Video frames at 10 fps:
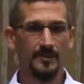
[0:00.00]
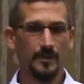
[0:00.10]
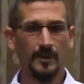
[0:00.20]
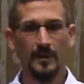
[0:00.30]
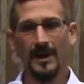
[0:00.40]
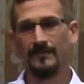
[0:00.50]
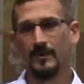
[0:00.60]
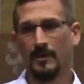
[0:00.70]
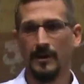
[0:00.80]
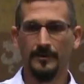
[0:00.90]
so we don't have to
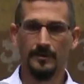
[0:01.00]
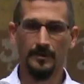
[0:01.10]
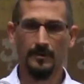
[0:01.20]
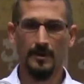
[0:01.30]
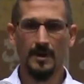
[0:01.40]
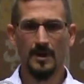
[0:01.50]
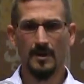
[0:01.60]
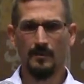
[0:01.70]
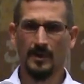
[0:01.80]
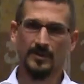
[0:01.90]
go out and do
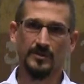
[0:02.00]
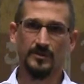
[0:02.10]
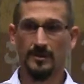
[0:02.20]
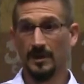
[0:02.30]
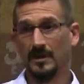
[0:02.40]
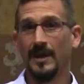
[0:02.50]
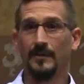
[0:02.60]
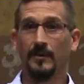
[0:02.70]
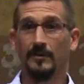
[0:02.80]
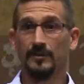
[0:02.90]
much
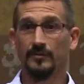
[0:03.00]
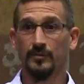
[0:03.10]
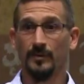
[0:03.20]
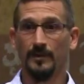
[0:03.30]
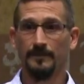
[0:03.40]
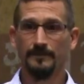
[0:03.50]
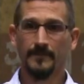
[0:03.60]
chemical control.